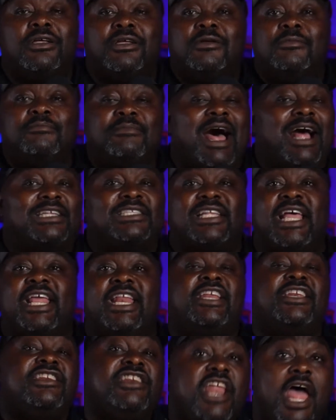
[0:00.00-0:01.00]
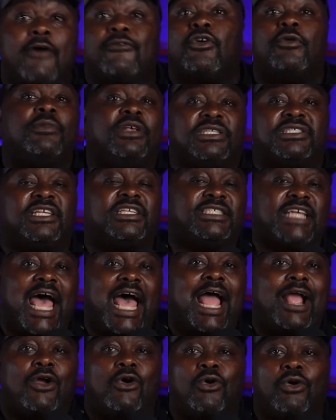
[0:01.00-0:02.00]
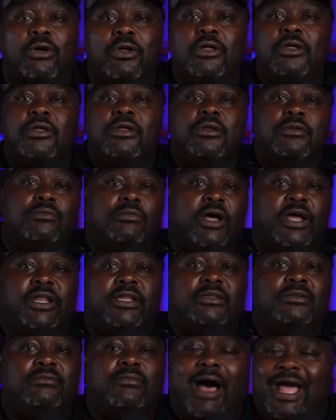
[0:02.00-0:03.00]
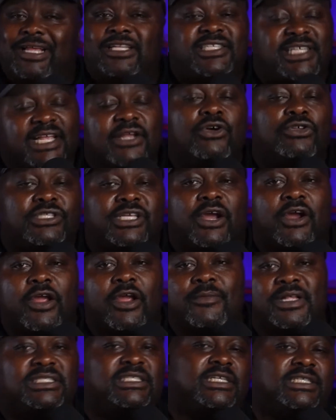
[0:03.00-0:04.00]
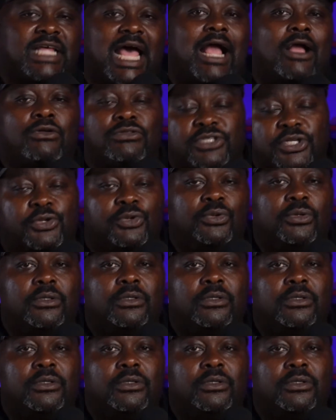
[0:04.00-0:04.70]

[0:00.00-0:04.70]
Not saying he never missed a tackle, but Mike Singletary missed a tackle too.